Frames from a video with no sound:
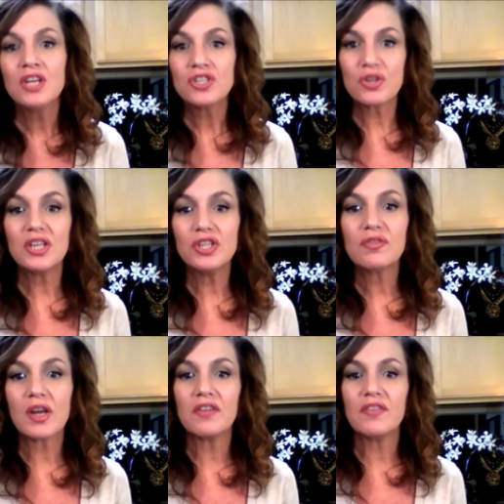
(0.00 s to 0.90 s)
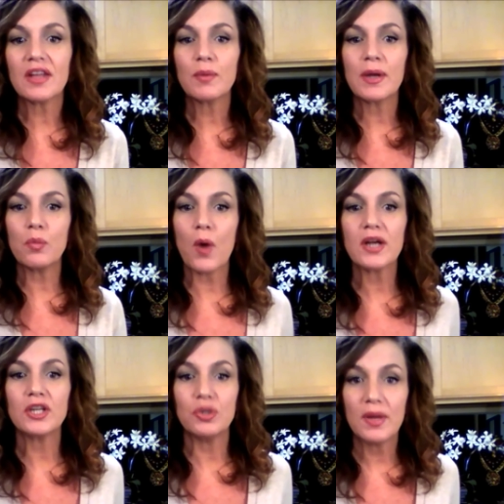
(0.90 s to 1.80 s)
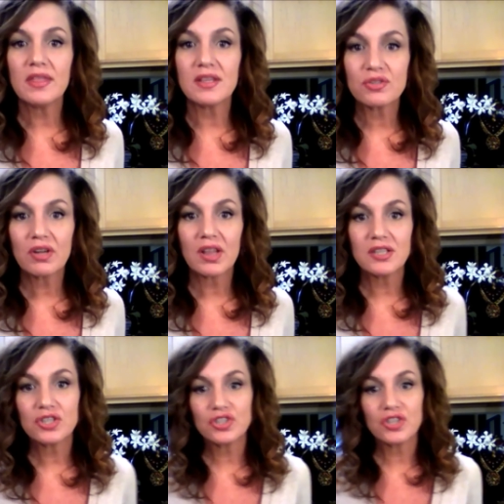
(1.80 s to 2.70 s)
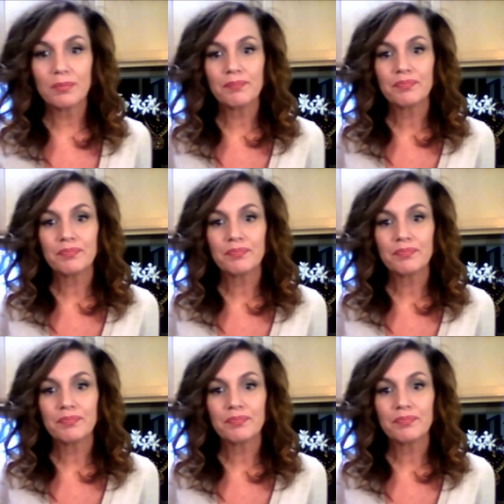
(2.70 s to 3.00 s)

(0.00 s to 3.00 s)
So then you've got to evaluate, why are you in this relationship?